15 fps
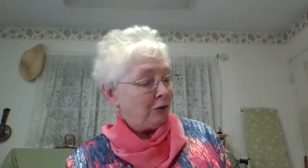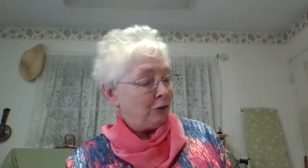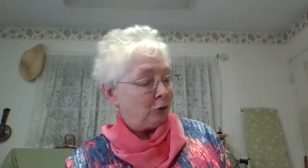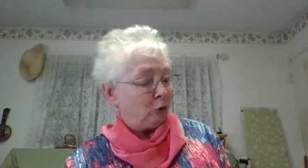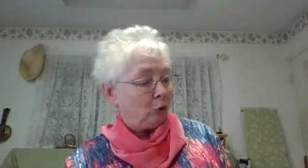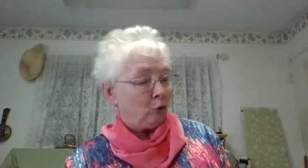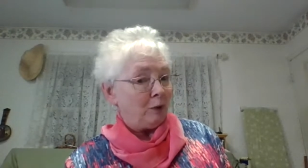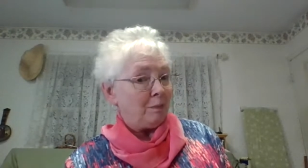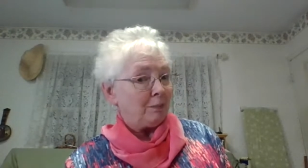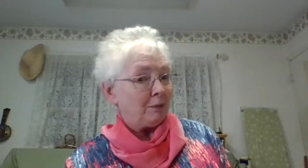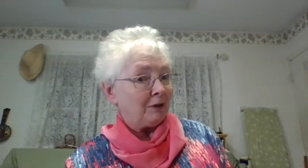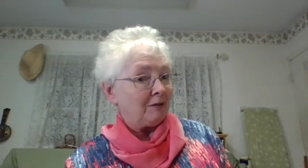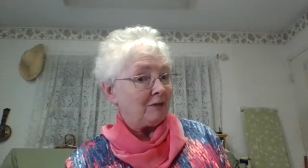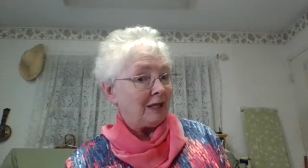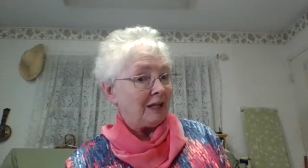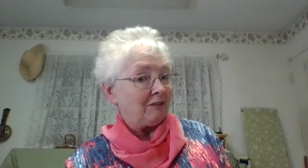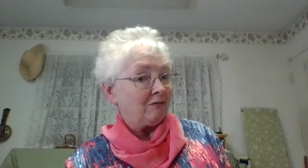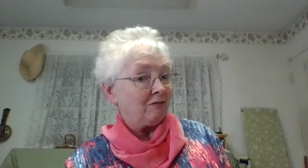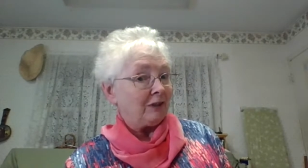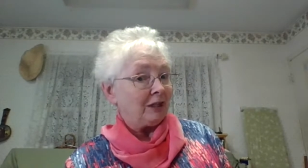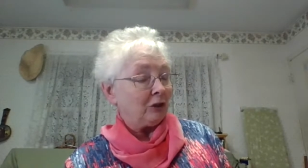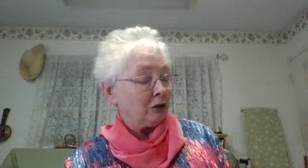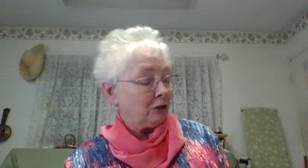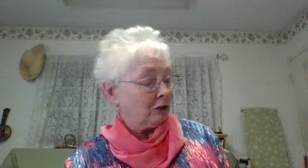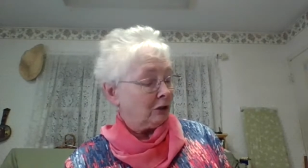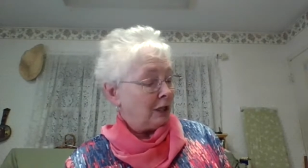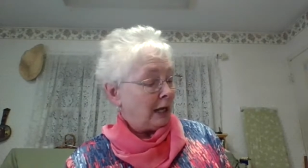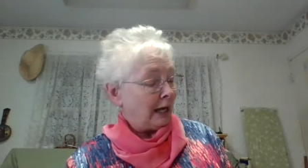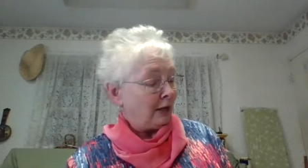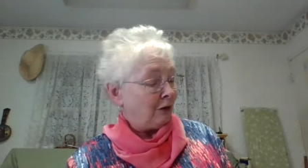the grip of that
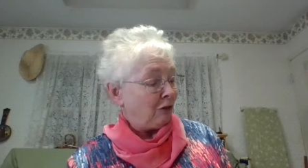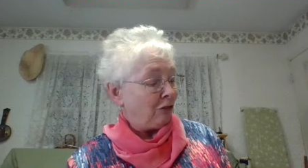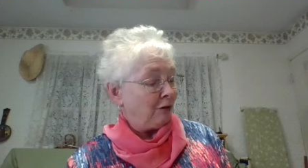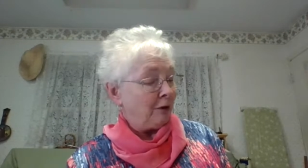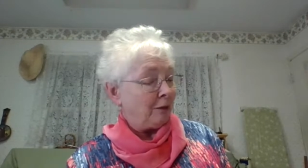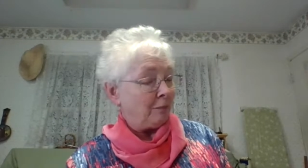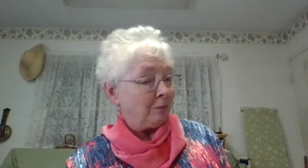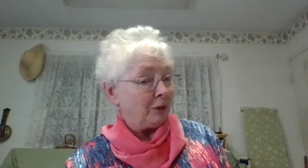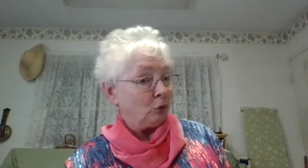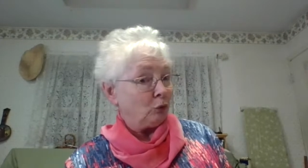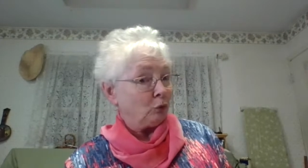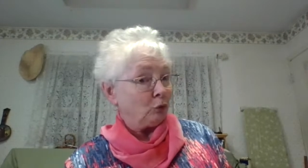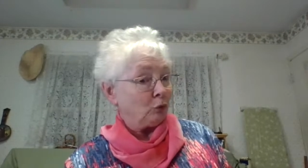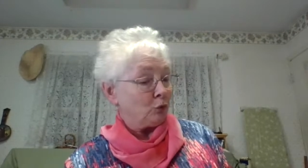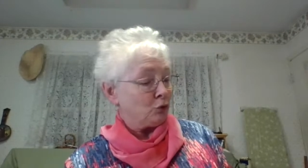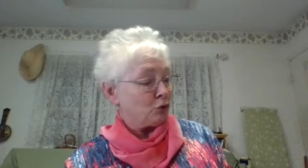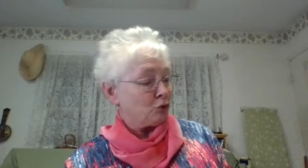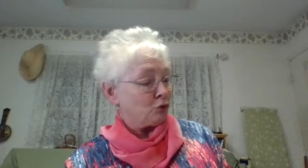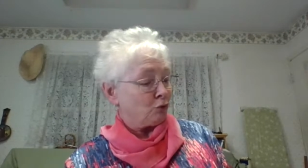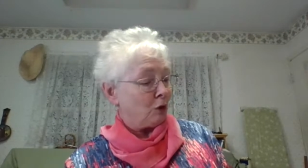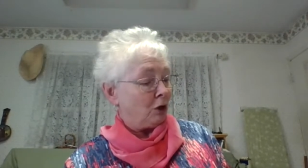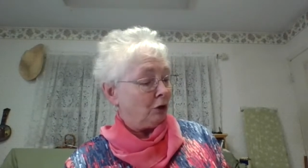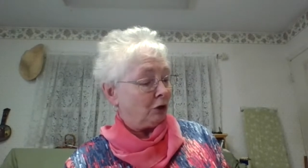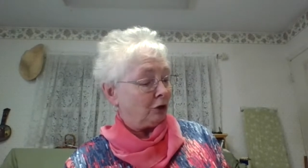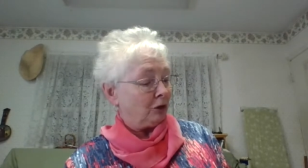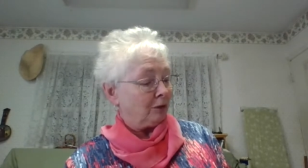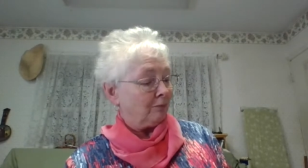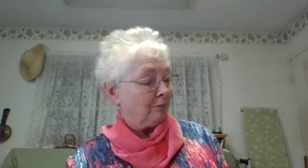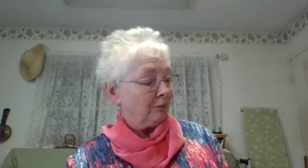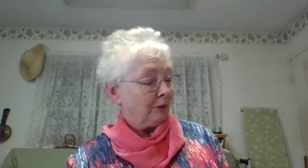finger and thumb grew
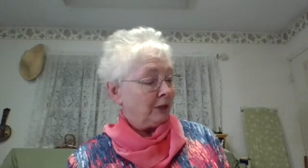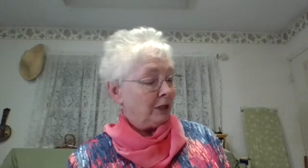stronger.